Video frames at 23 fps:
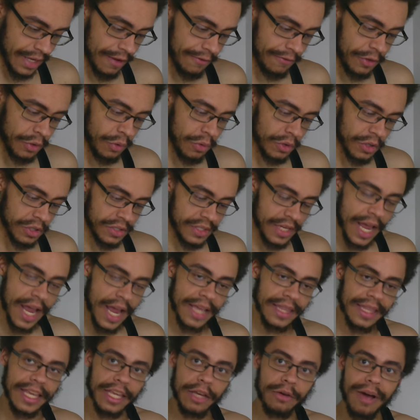If you are
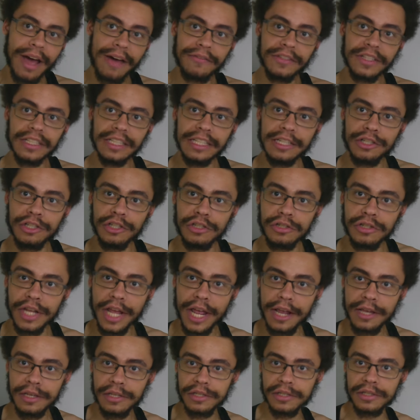saying that you have delicious
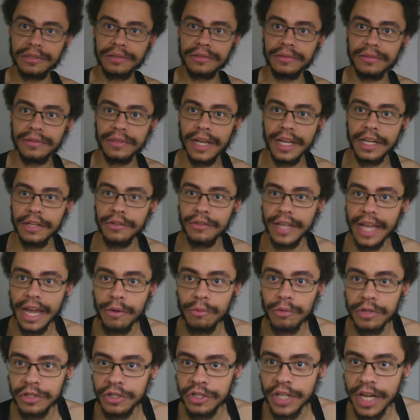taste and you
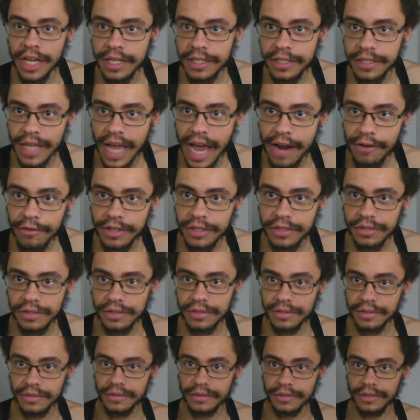get with Jay
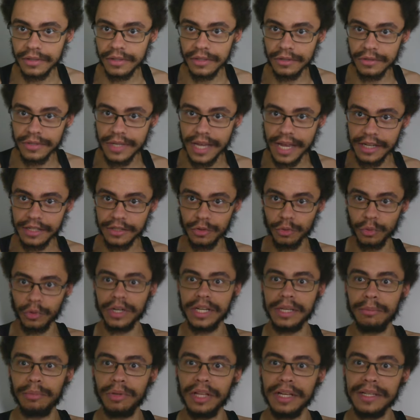Cyrus, who's had
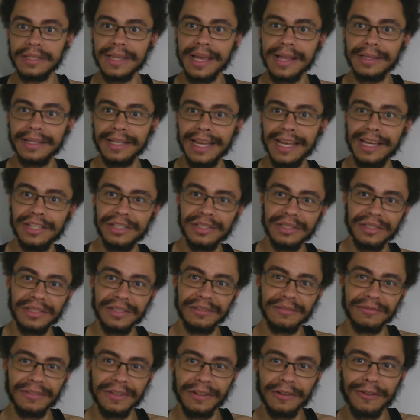20 plus
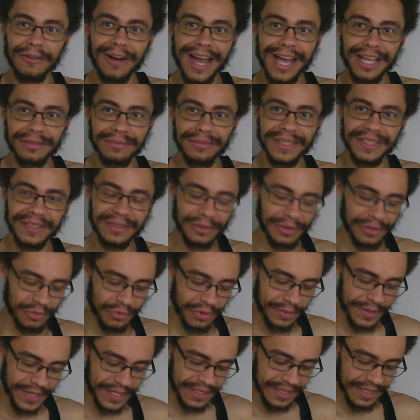allegations of harassment towards
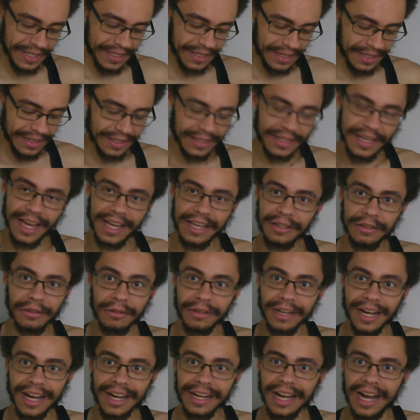women, yeah, you
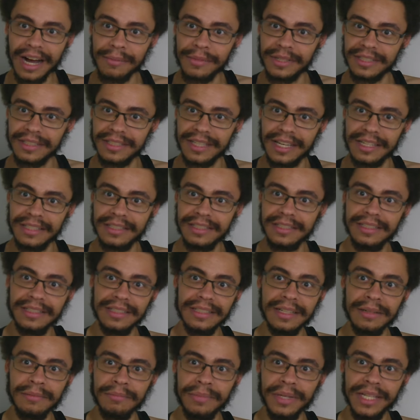don't got common sense,
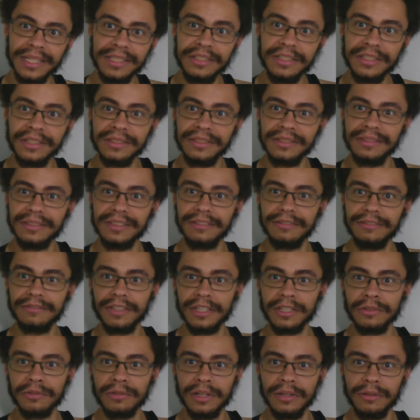you dumb bitch. What the
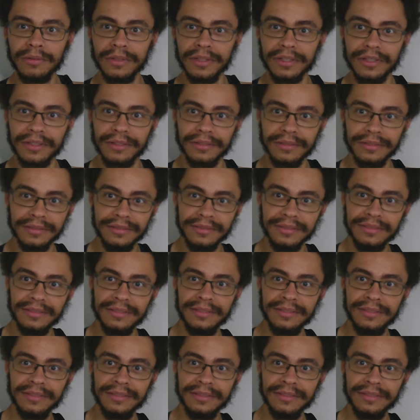fuck's wrong with you?